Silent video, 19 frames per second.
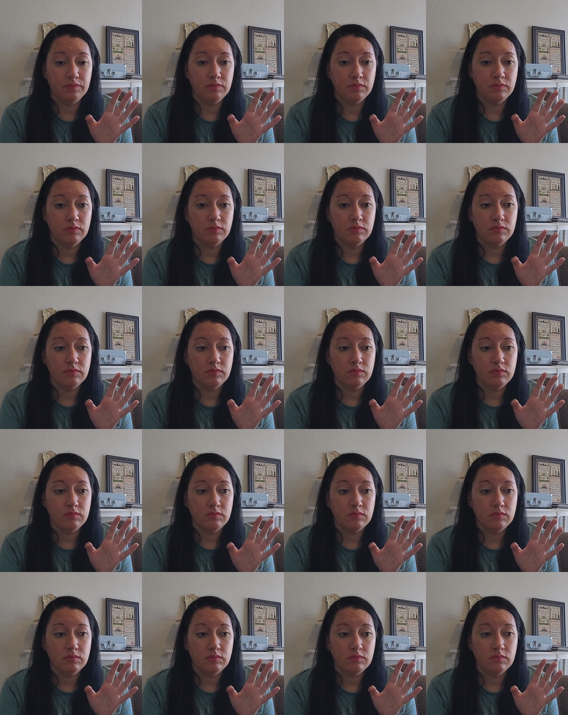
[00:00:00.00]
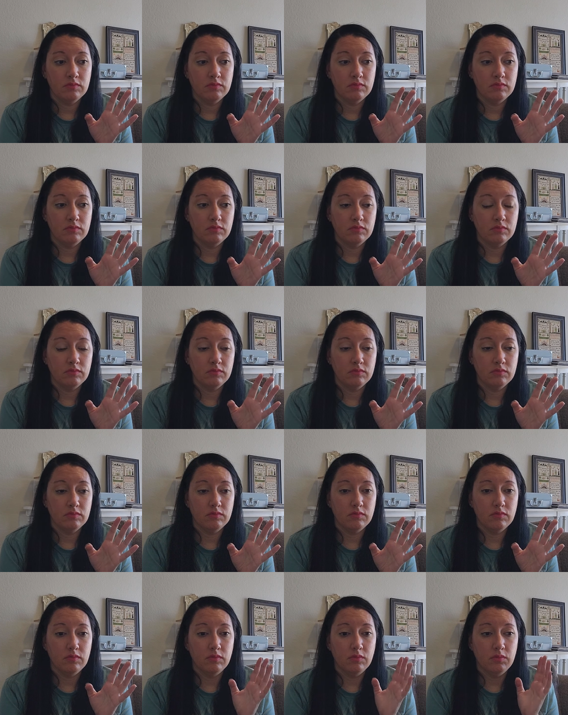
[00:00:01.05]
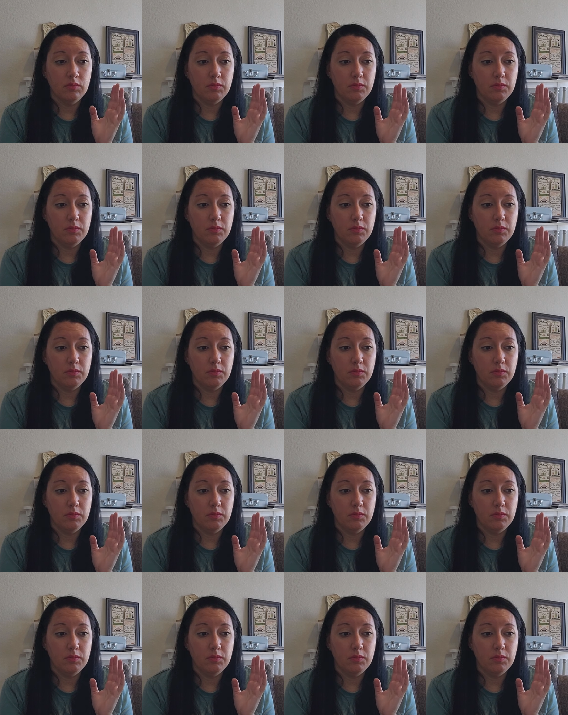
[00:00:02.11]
(no one is talking)